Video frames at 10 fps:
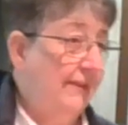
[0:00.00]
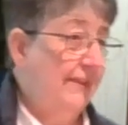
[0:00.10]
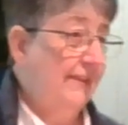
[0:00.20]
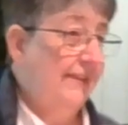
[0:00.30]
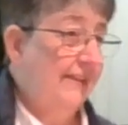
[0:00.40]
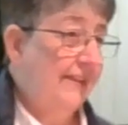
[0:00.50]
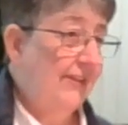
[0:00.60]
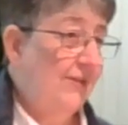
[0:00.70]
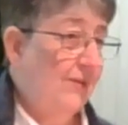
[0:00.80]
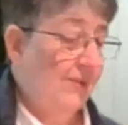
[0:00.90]
You
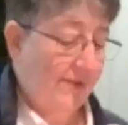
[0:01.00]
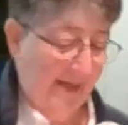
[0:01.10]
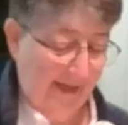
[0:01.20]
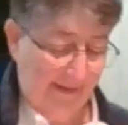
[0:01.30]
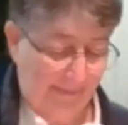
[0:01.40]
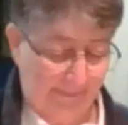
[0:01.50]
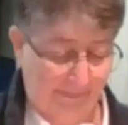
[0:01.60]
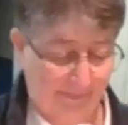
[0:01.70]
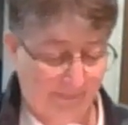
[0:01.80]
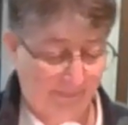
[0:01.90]
know what I'm saying?
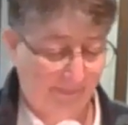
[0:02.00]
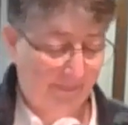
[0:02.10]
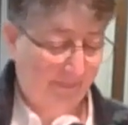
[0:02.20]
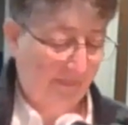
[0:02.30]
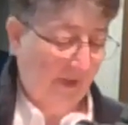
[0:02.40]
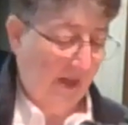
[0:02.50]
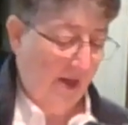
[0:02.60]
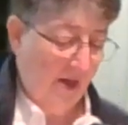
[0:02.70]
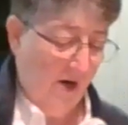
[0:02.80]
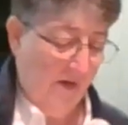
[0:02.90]

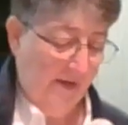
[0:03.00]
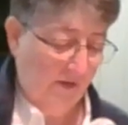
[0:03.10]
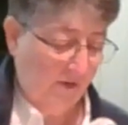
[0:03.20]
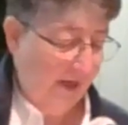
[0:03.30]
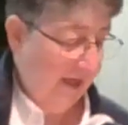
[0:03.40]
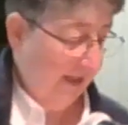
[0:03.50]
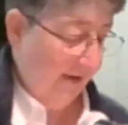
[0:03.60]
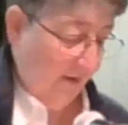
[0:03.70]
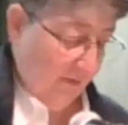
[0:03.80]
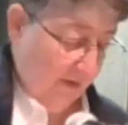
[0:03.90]
All right, let's go ahead
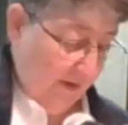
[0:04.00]
and go